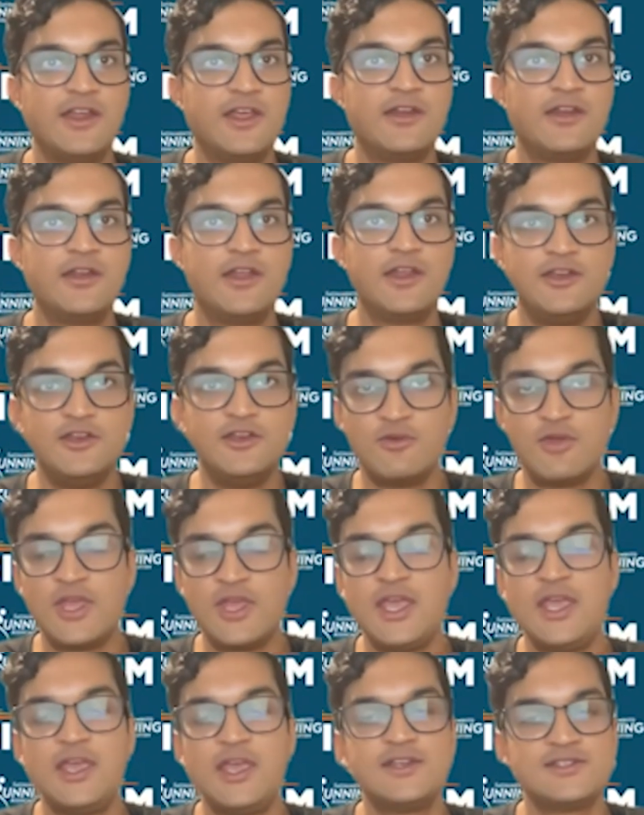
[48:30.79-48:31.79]
And you
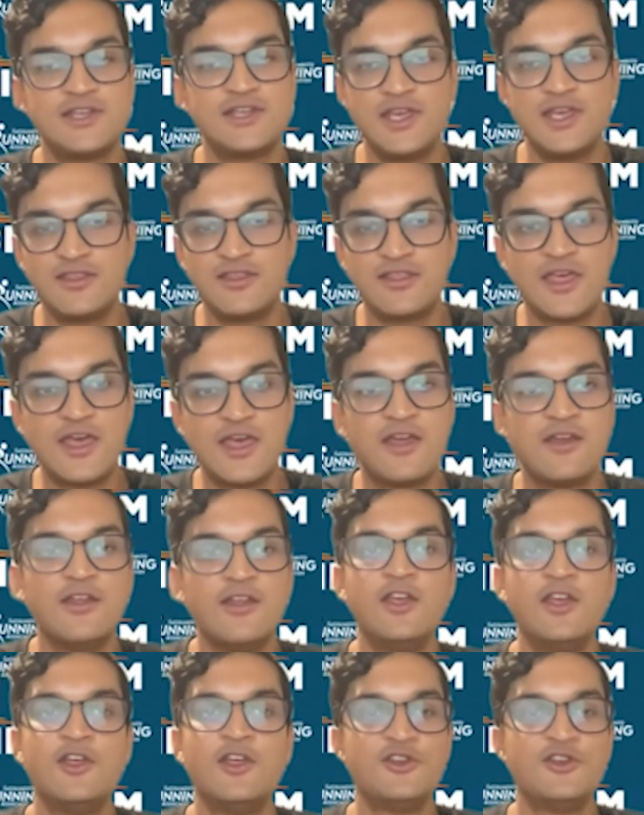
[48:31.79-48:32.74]
can take that.